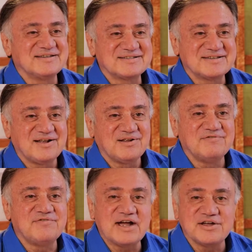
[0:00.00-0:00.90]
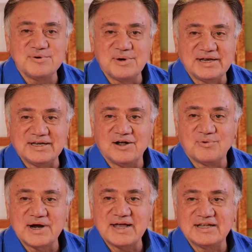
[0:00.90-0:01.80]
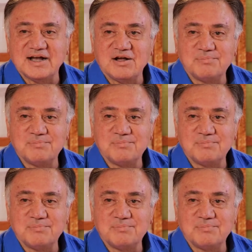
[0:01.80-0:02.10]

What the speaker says: is evaluating already how